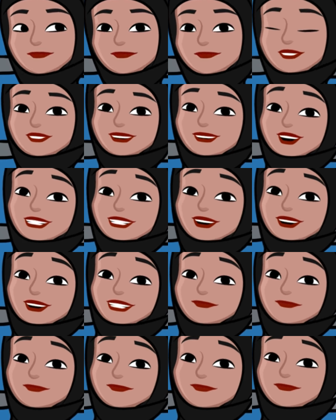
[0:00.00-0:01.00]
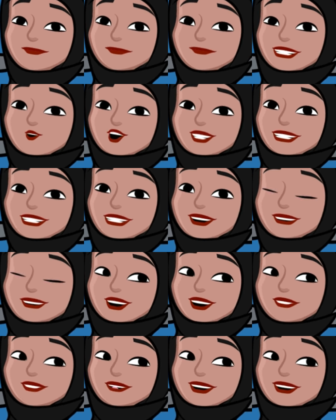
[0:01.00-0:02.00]
phrases, to ensure
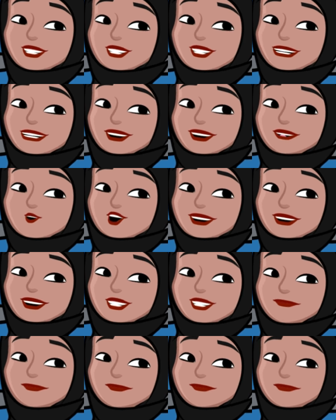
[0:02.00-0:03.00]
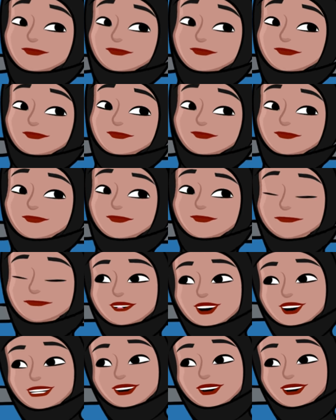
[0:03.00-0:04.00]
the validity of the win.
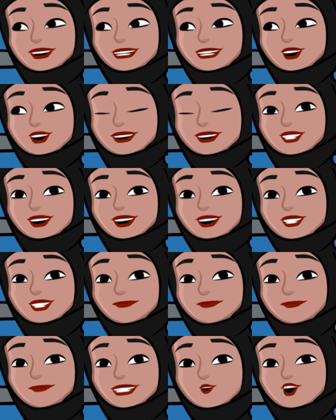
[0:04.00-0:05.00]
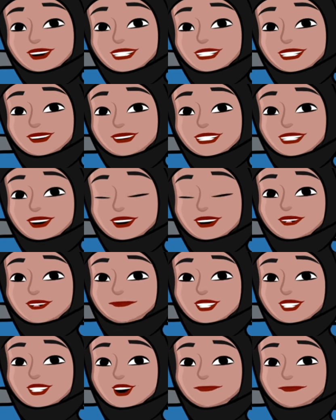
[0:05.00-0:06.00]
Play the audio again to ensure all
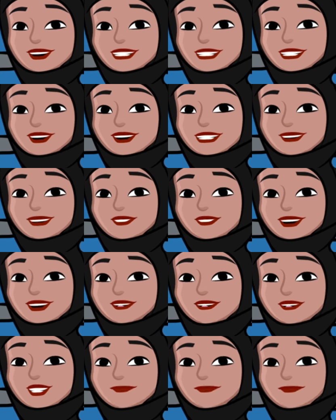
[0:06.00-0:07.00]
bingo boxes are filled.